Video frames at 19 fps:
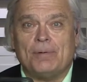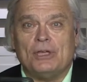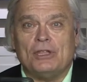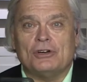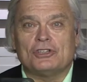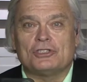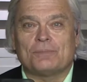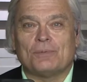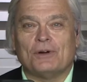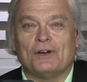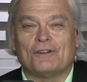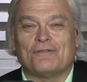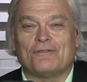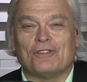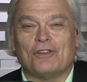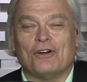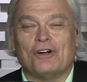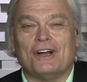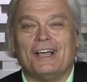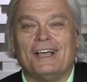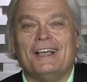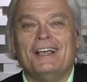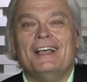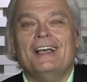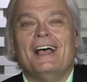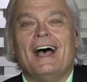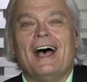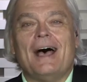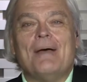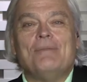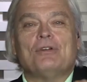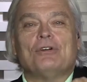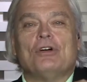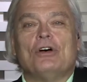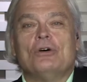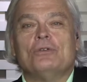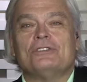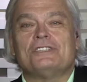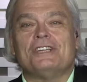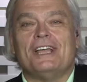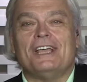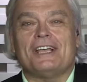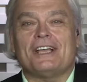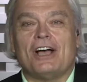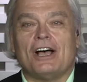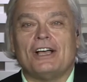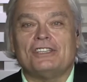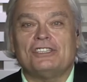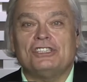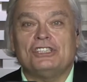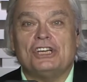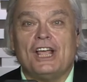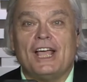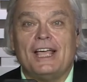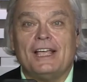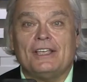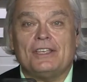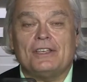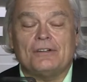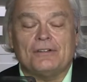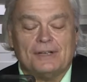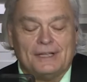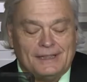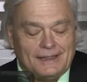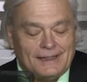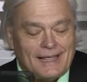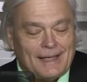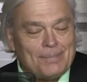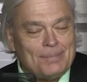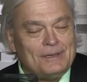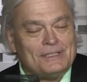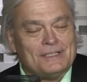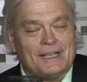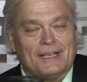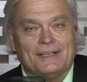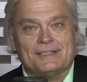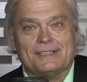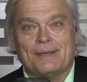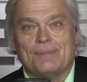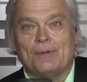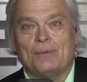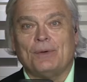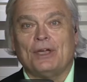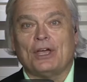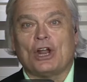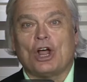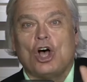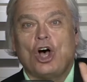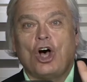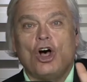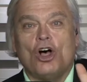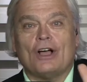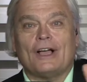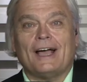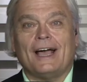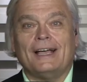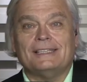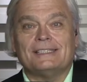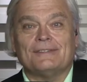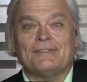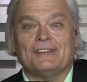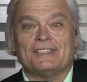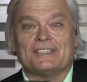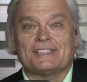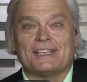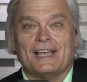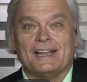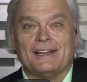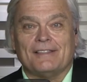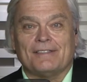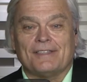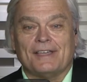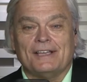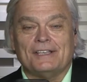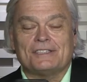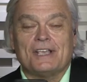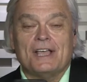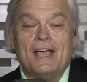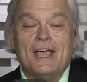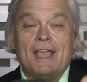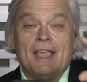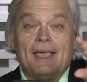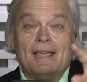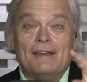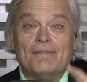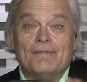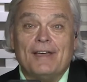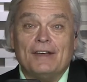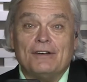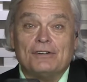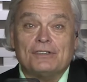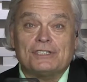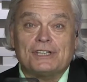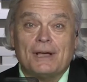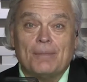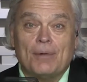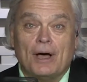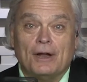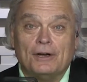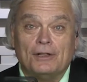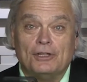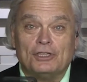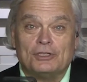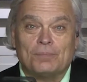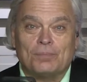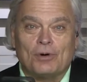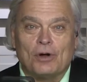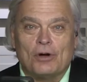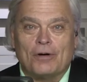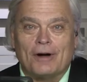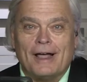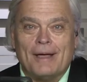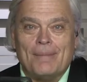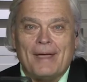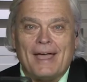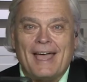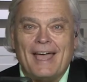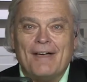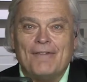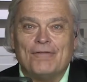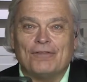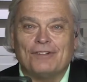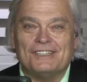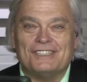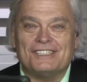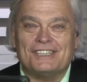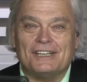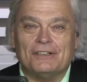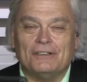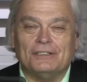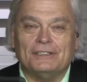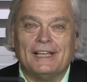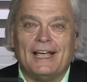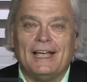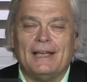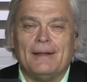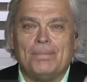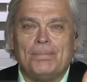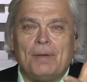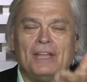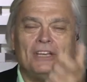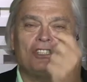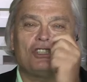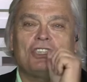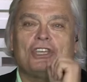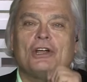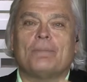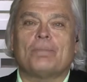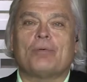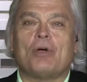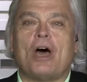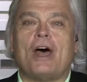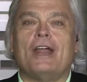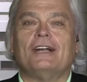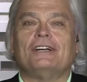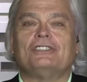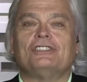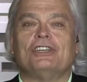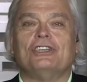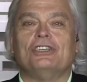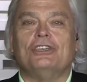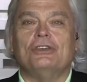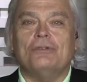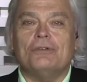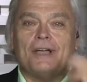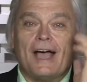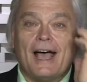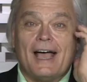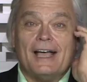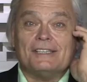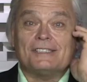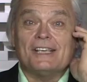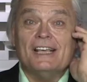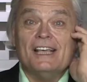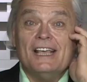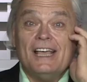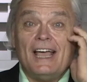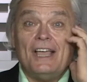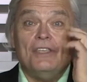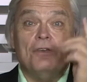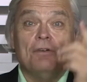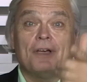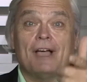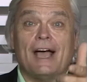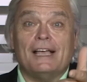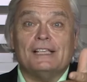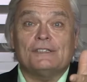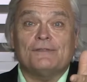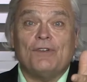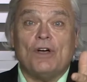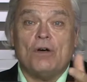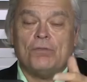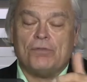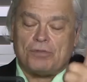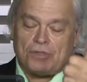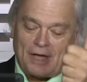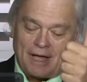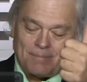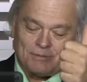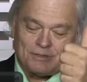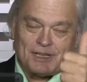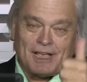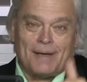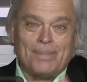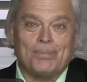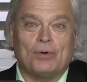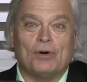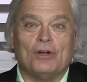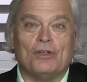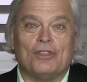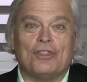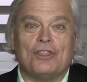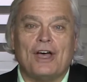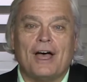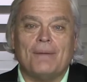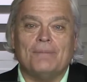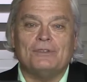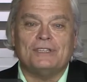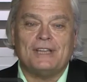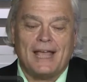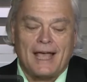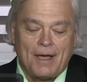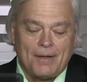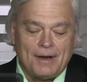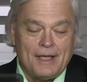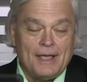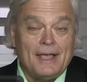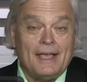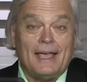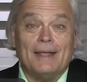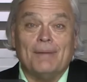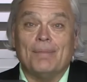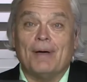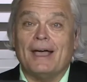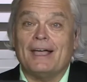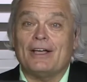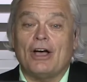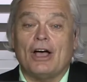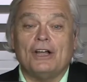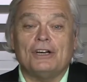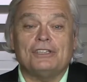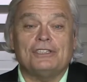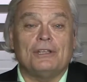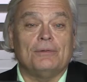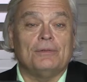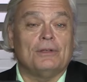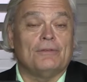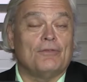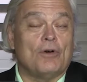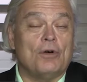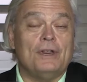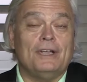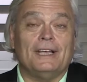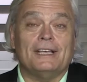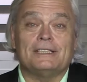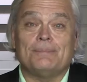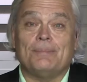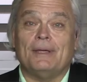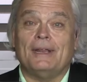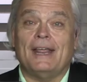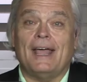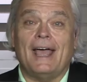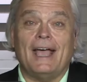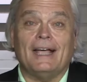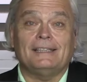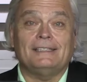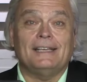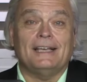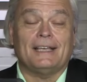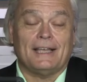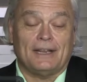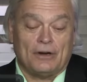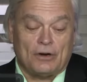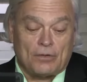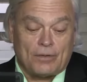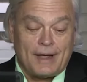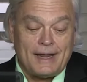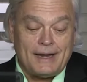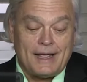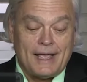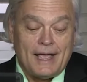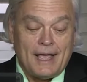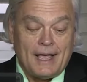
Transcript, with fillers: Petersburg, Florida. I'm your host, Akos Jankura, and let me tell you something, we got all kinds of exciting things. Inventors come onto this program every single day and pitch their product to you guys, and you guys vote vote, thumbs up or thumbs down. And my gosh, the, the voting has been hectic and great.